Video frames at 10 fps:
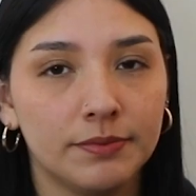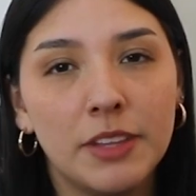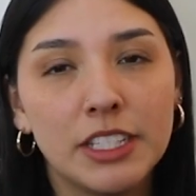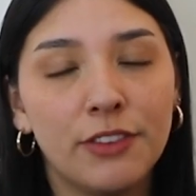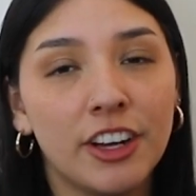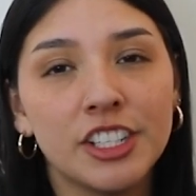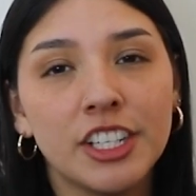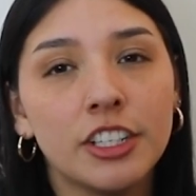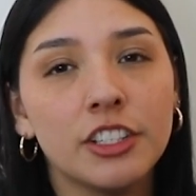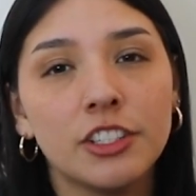This
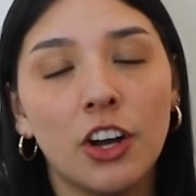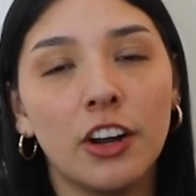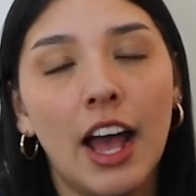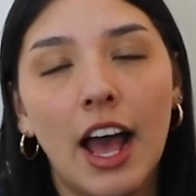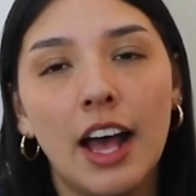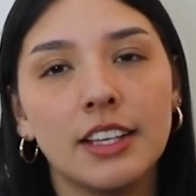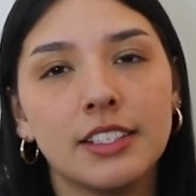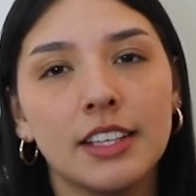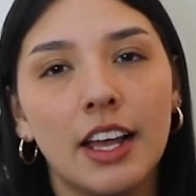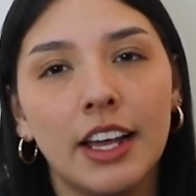function can start as